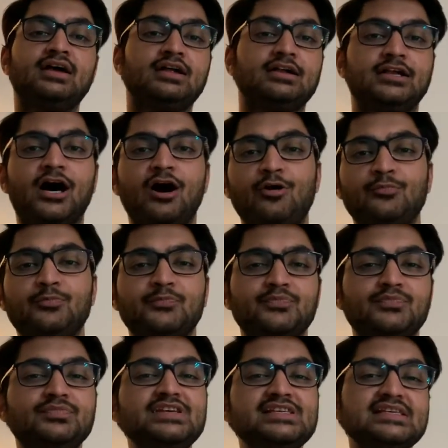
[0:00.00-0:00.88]
Now,
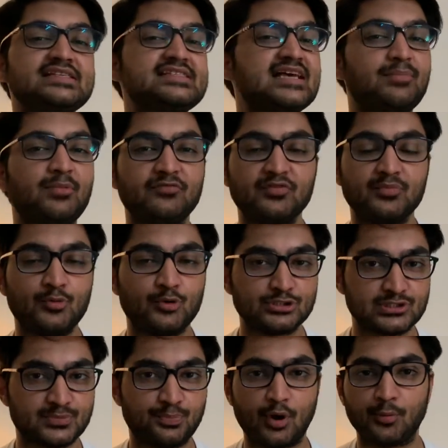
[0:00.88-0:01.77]
these are some of the
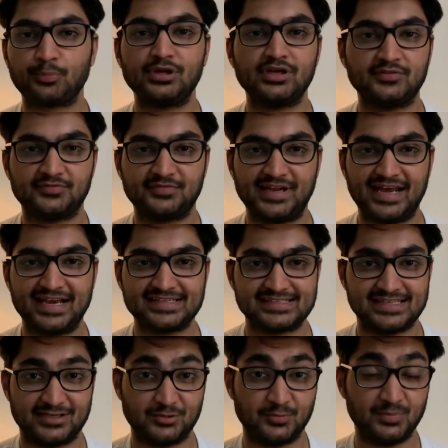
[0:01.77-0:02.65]
most popular flags
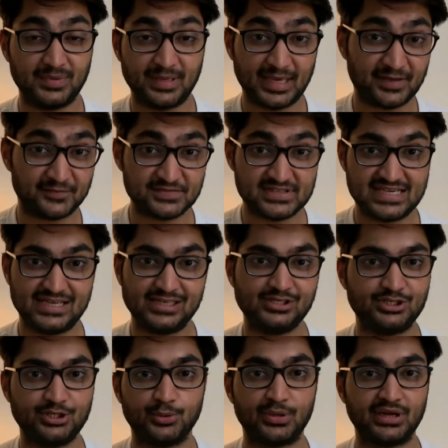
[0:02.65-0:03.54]
that you may have seen
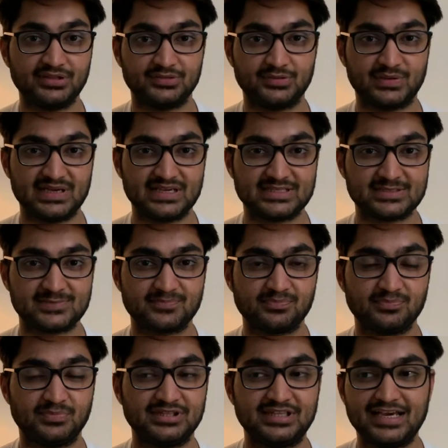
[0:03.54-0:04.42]
during the race,
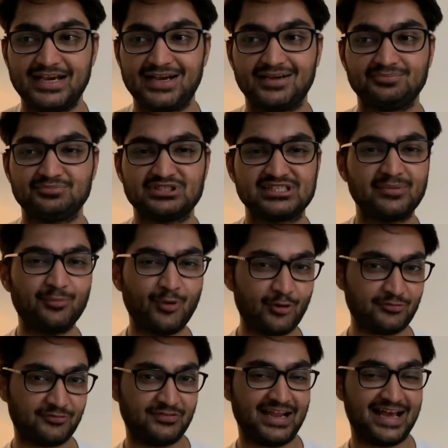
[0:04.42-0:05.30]
but there are some
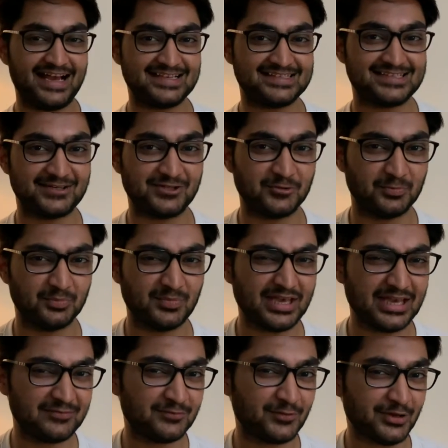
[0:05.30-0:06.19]
more flags that you
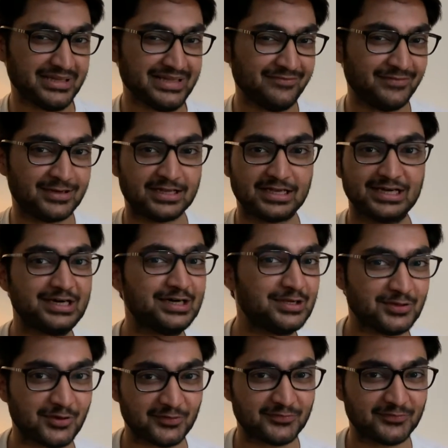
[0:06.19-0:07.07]
may have not even
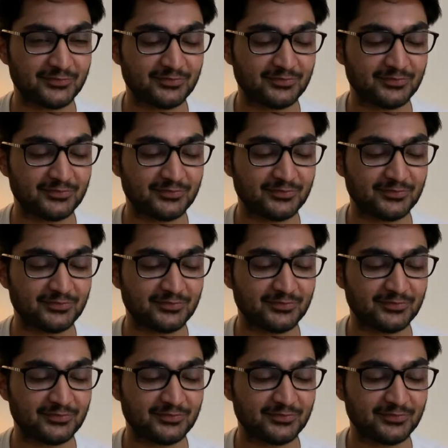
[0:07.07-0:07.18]
heard of.